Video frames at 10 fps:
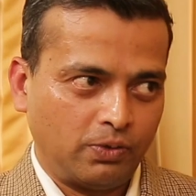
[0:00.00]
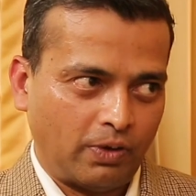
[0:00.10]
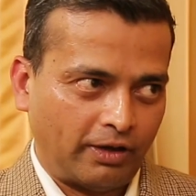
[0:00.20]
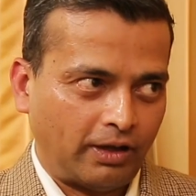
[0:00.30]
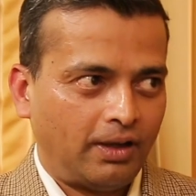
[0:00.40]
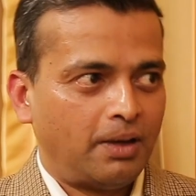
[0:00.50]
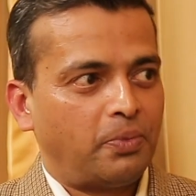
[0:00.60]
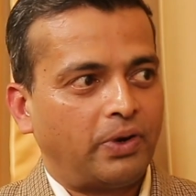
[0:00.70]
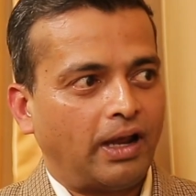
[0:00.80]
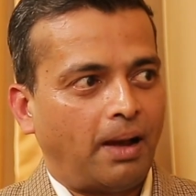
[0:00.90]
who are
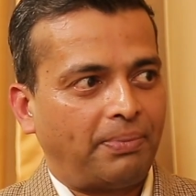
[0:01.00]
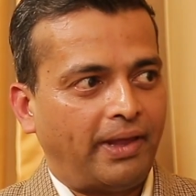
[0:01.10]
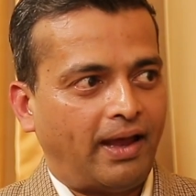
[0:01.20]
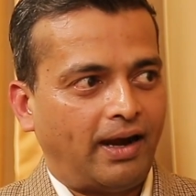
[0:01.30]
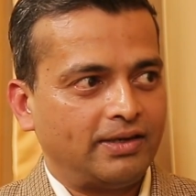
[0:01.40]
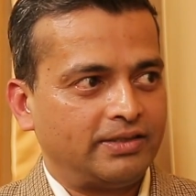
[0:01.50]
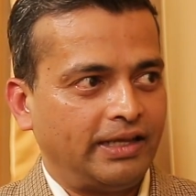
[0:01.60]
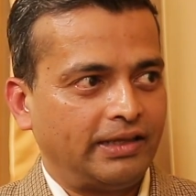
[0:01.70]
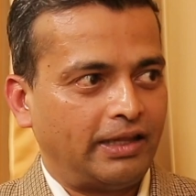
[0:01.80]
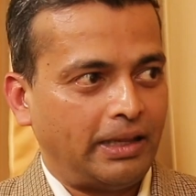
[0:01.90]
putting up their hands
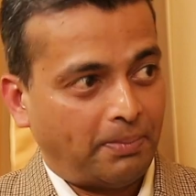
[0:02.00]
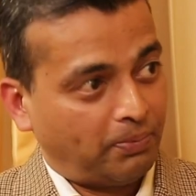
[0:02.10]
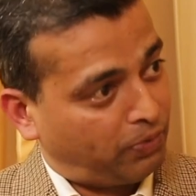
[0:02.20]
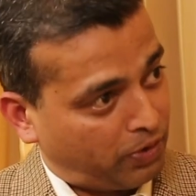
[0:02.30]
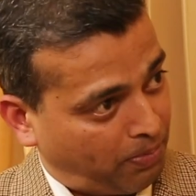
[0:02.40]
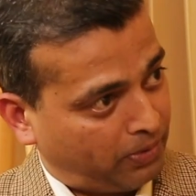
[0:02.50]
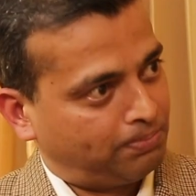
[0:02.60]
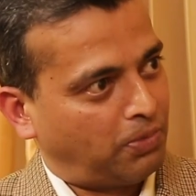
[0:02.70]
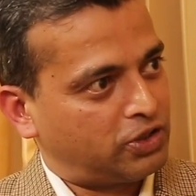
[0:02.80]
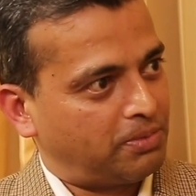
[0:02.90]
saying that they would
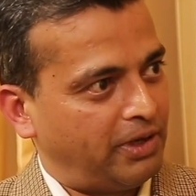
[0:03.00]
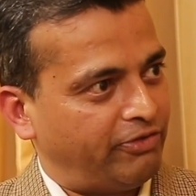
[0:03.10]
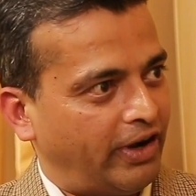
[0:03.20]
possibly